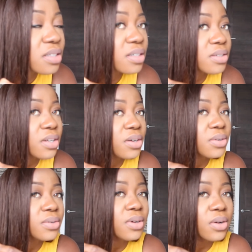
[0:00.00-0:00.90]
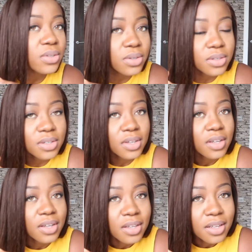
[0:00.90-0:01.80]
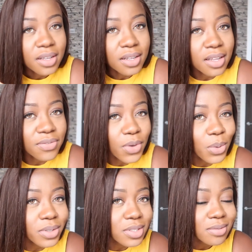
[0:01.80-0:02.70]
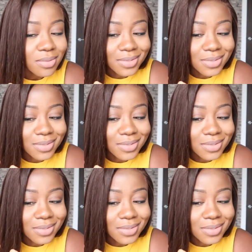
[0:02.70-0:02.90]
Oh no, hold up, let it focus.